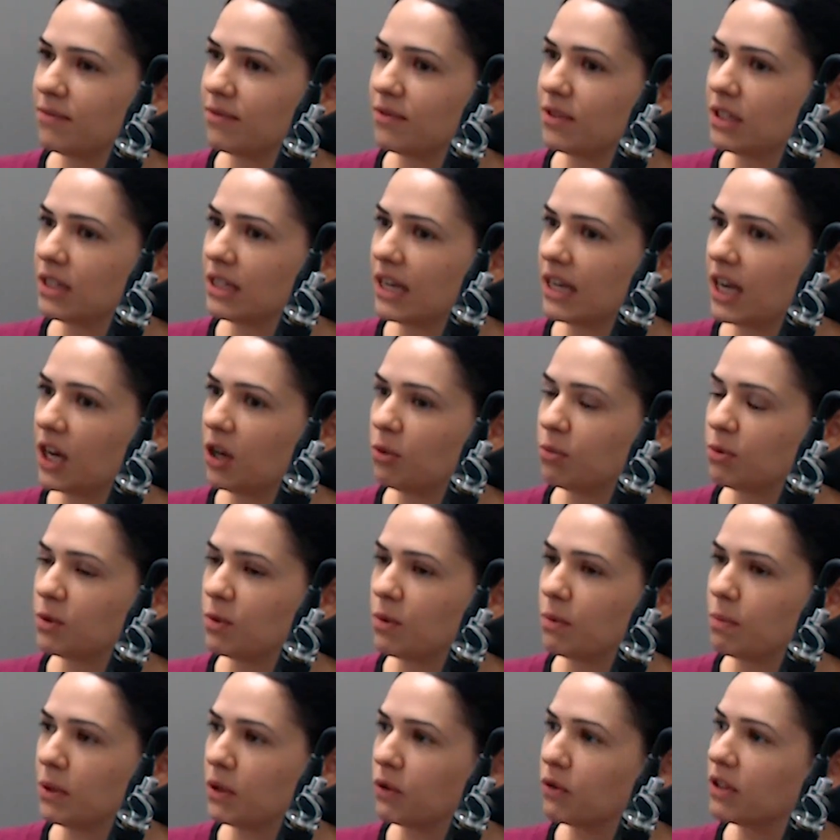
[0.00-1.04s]
really helps
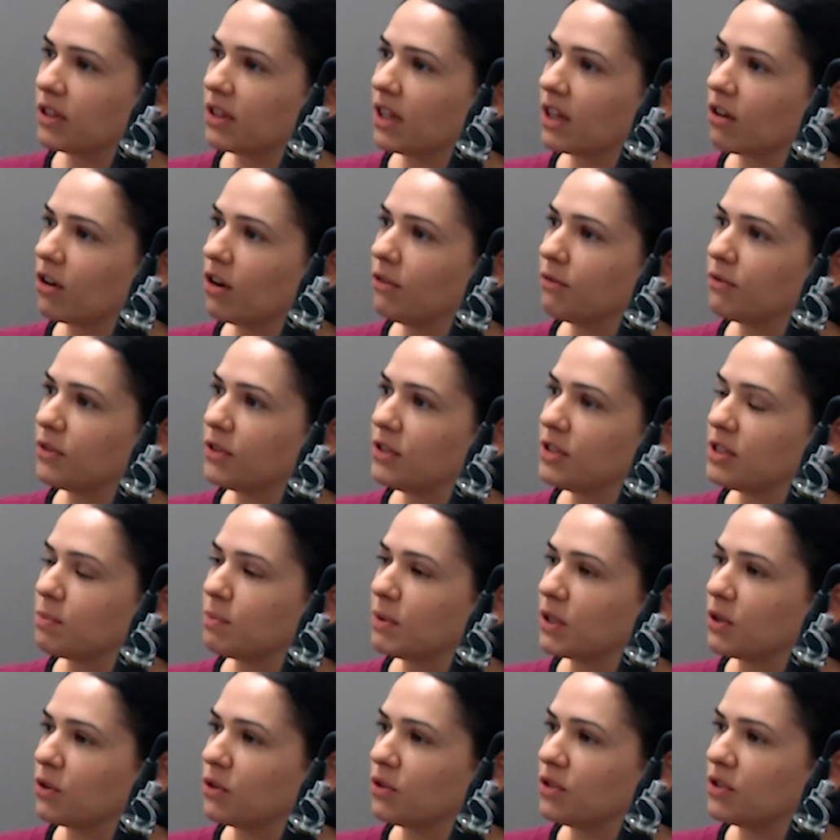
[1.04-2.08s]
with building that confidence,
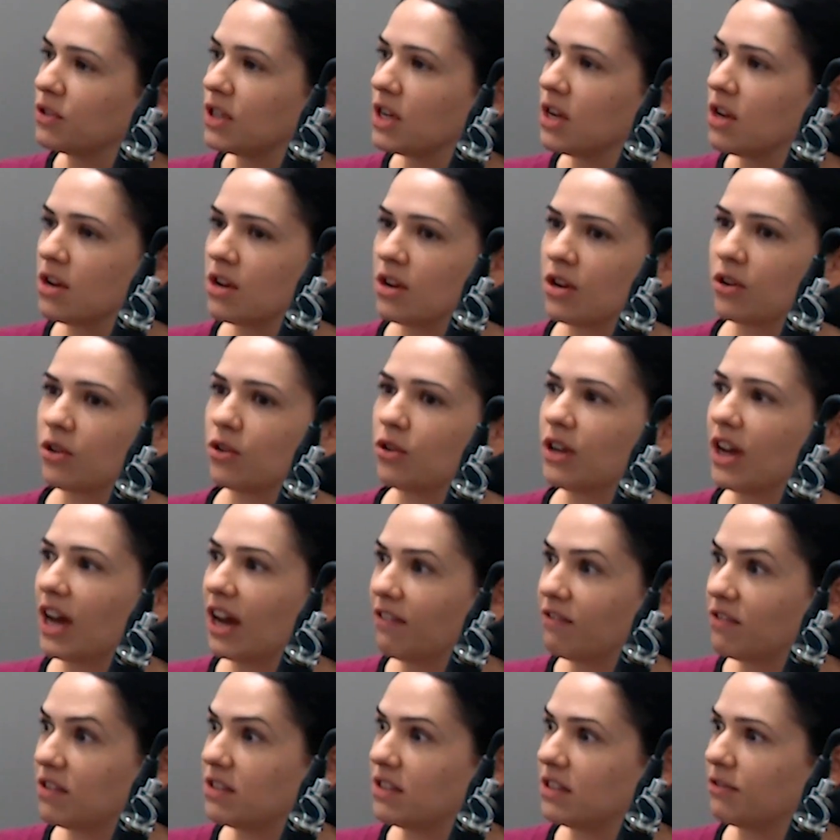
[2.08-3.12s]
because you
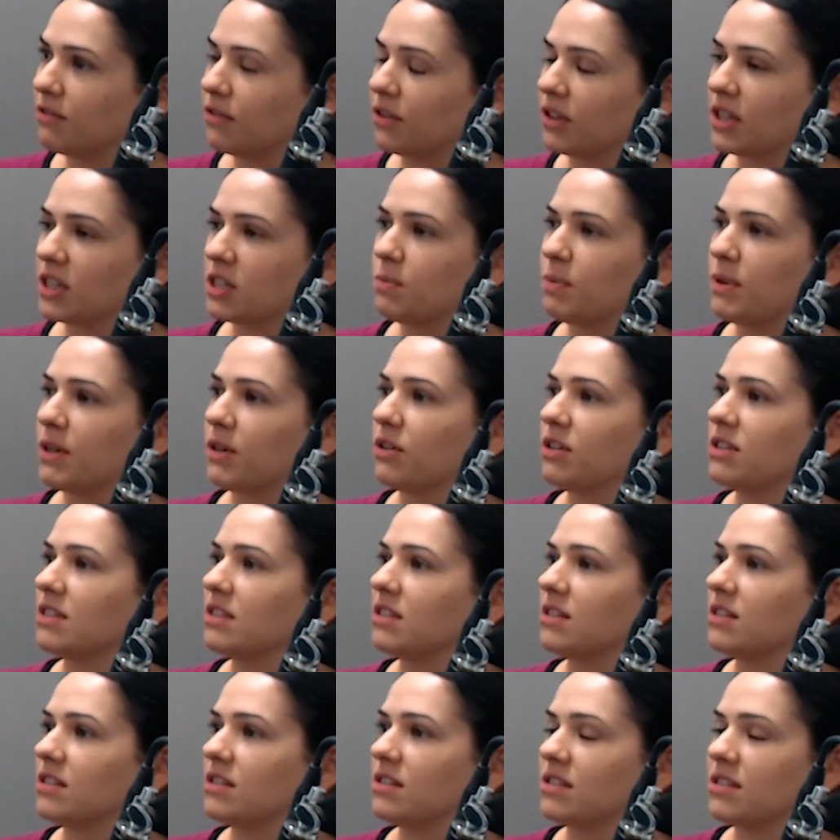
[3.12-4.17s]
have the different
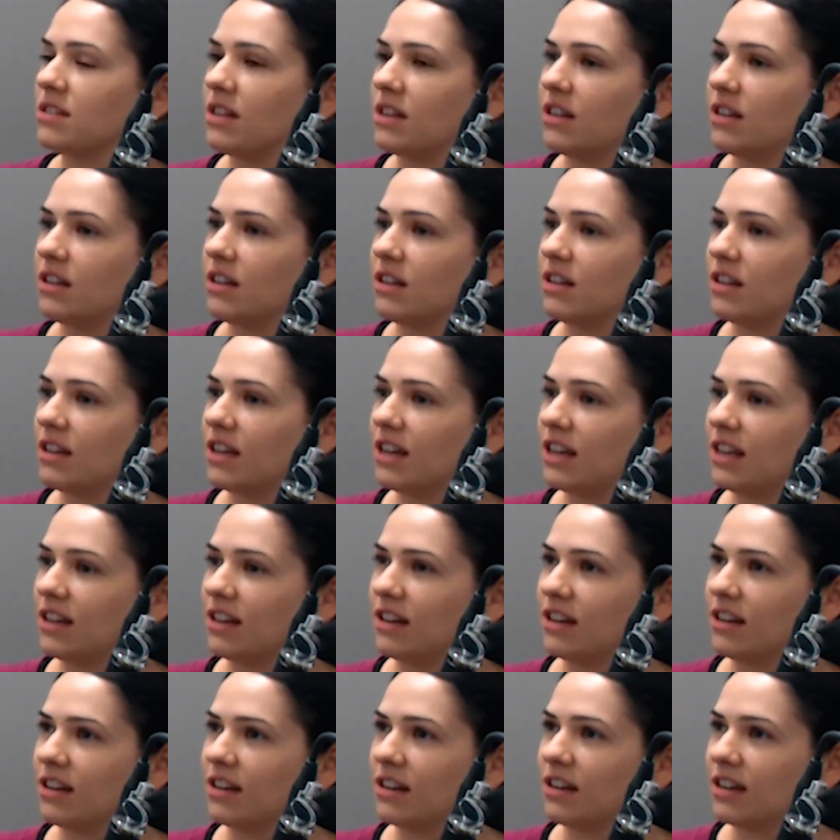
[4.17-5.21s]
experiences.
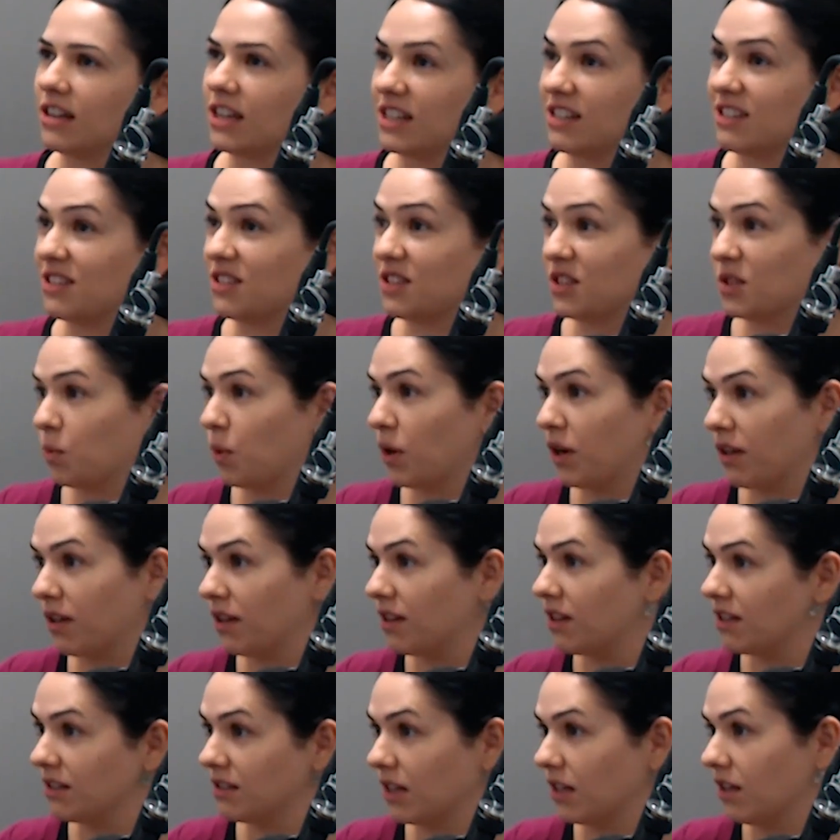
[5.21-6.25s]
And I guess this is one of
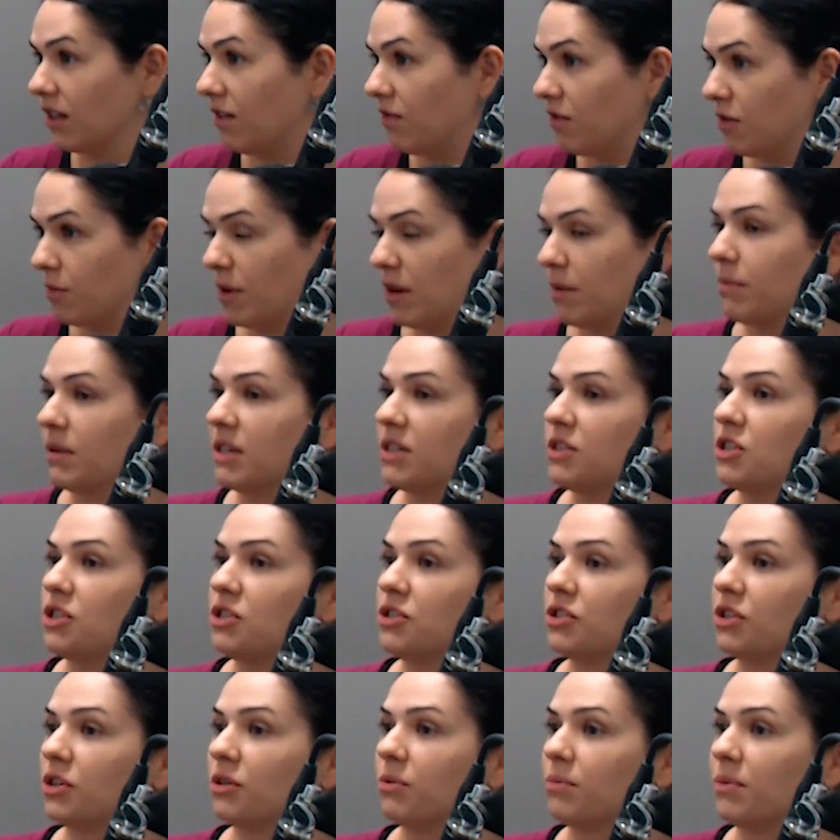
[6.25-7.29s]
the things I love about my new
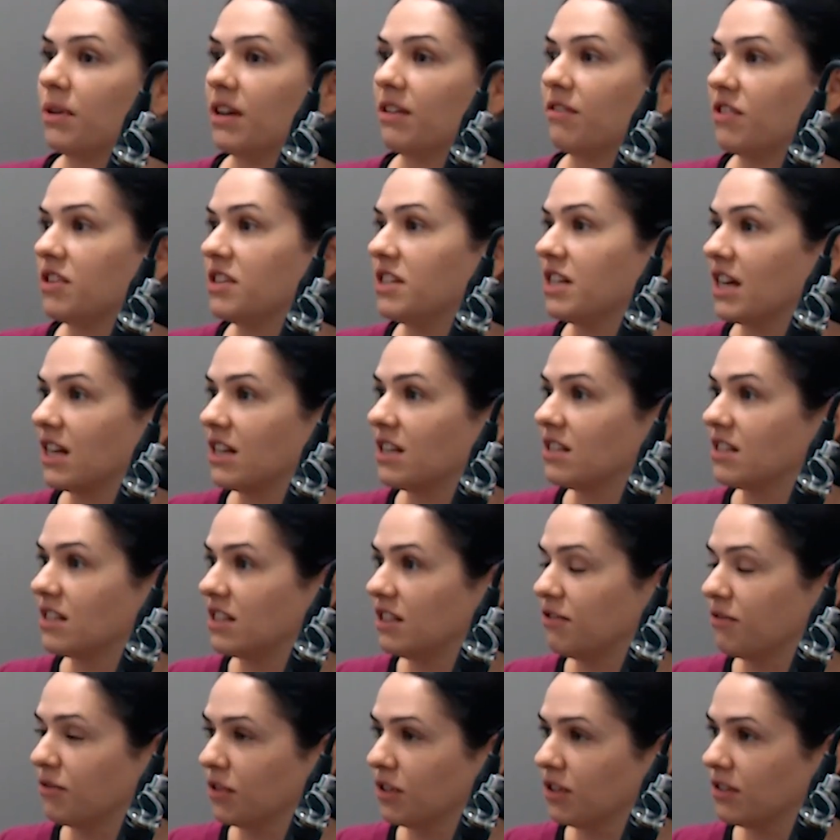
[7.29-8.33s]
job. Every day is
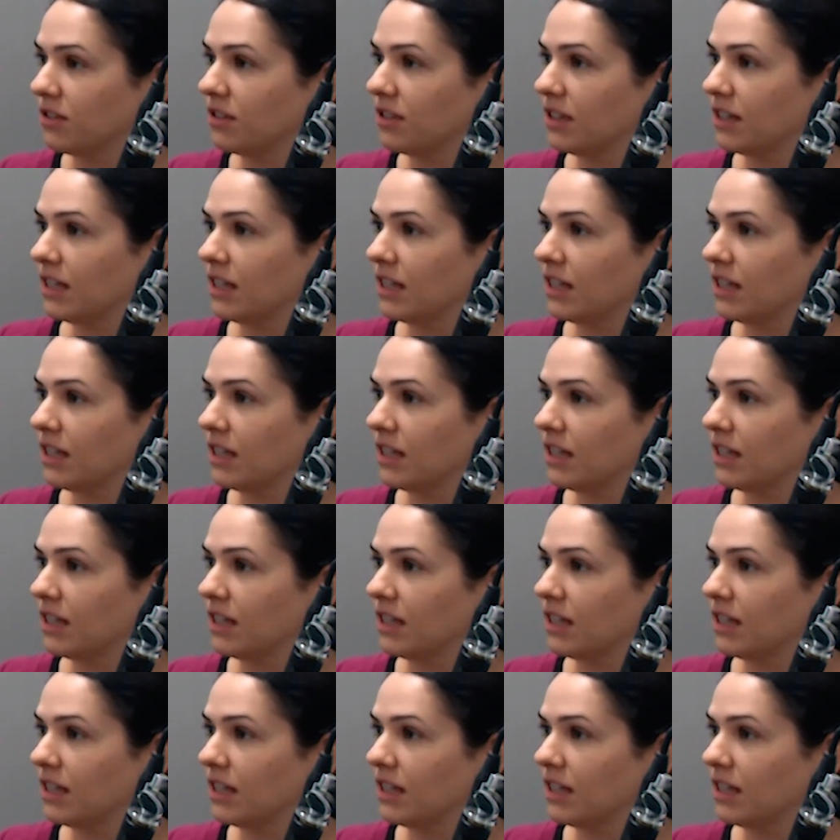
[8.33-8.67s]
different.